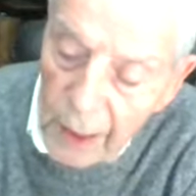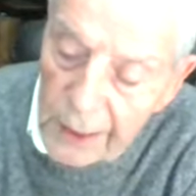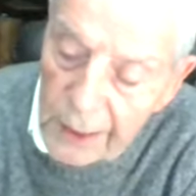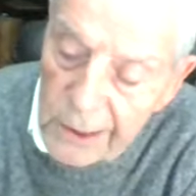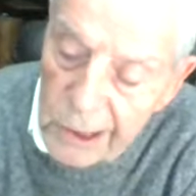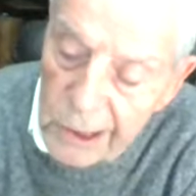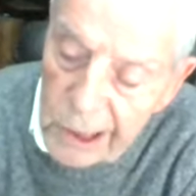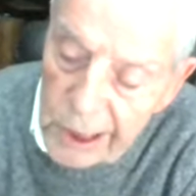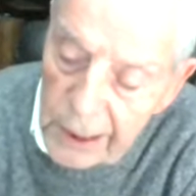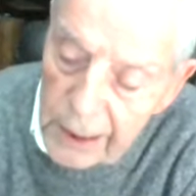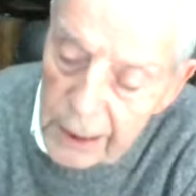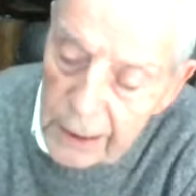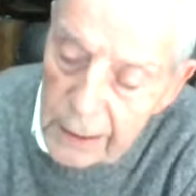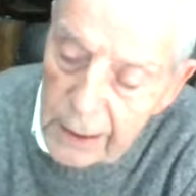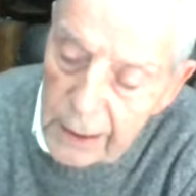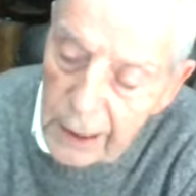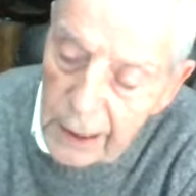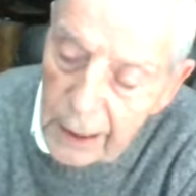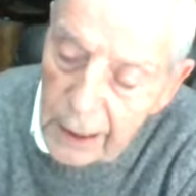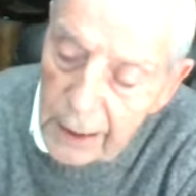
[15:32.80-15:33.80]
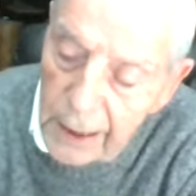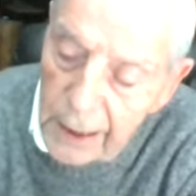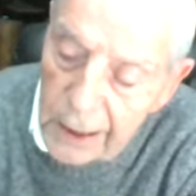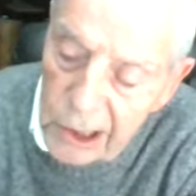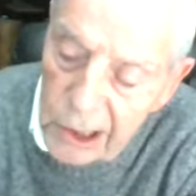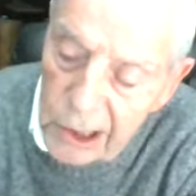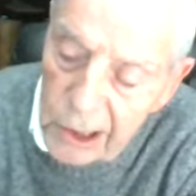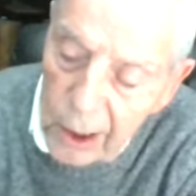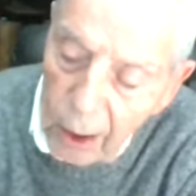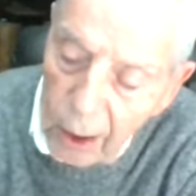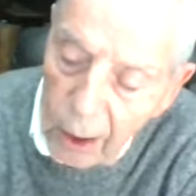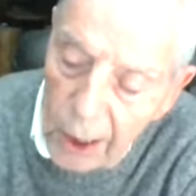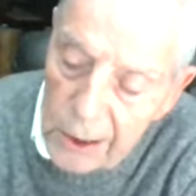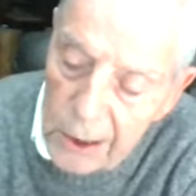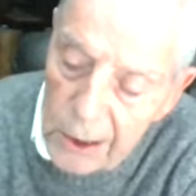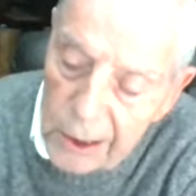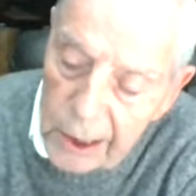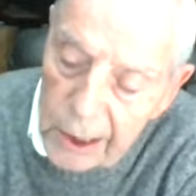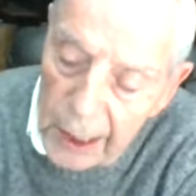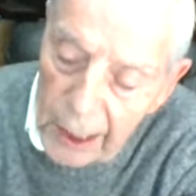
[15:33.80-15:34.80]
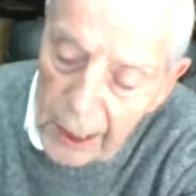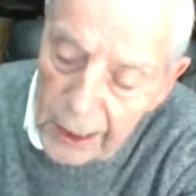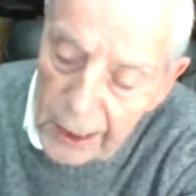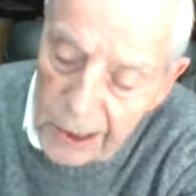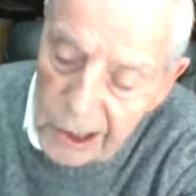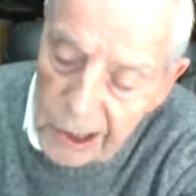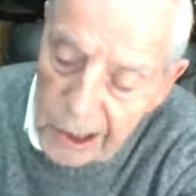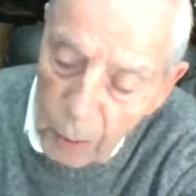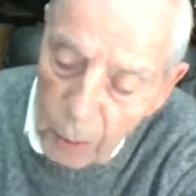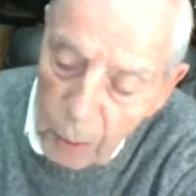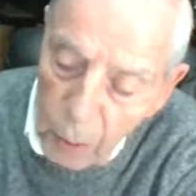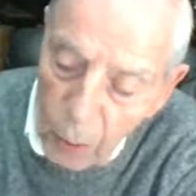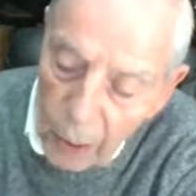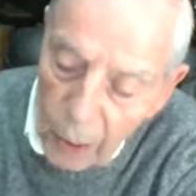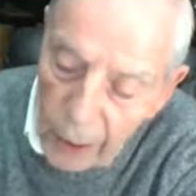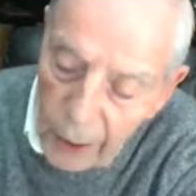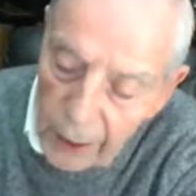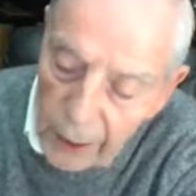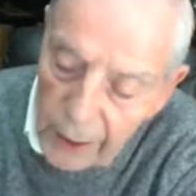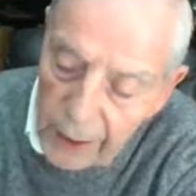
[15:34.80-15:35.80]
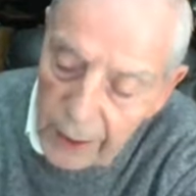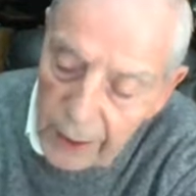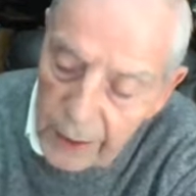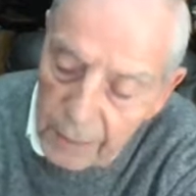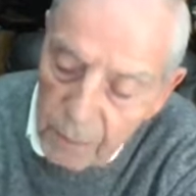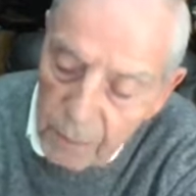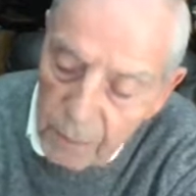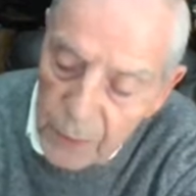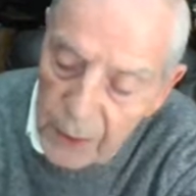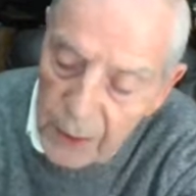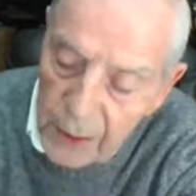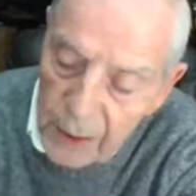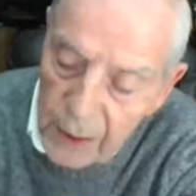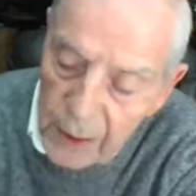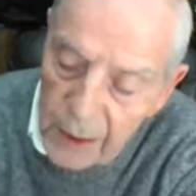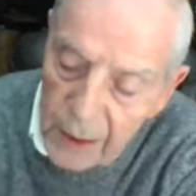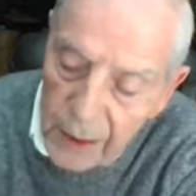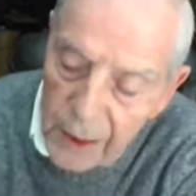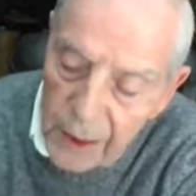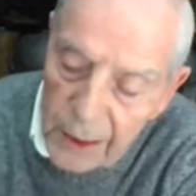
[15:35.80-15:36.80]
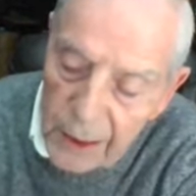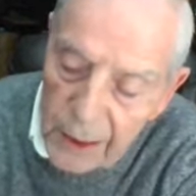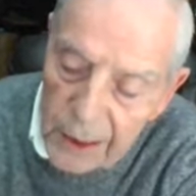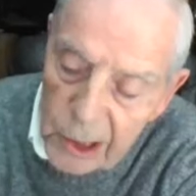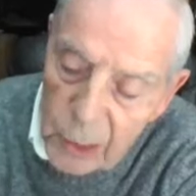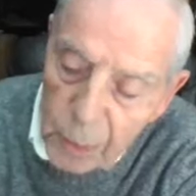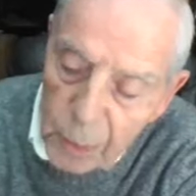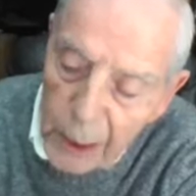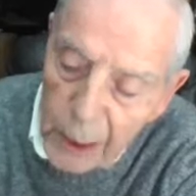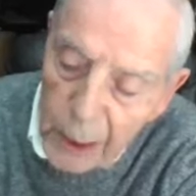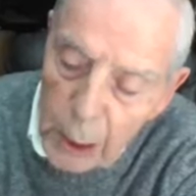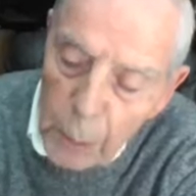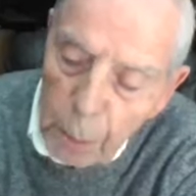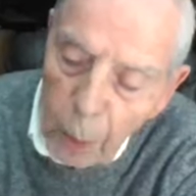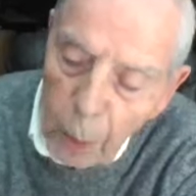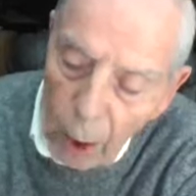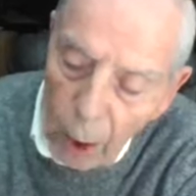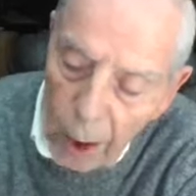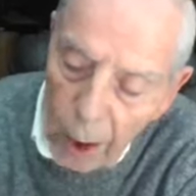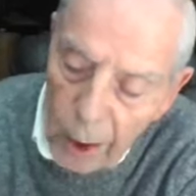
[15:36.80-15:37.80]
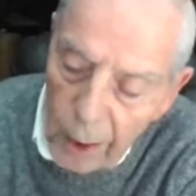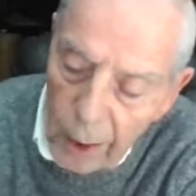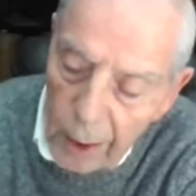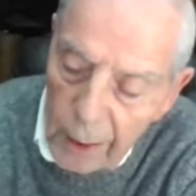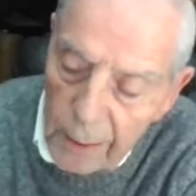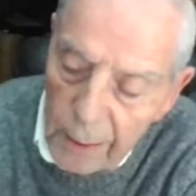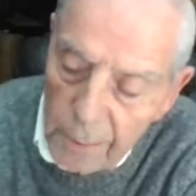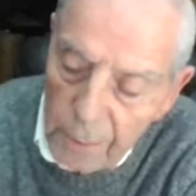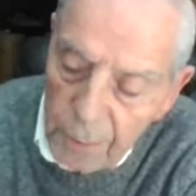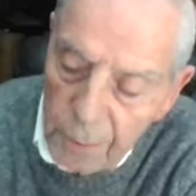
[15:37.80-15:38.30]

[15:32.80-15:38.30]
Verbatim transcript: I say then, has God cast away his people?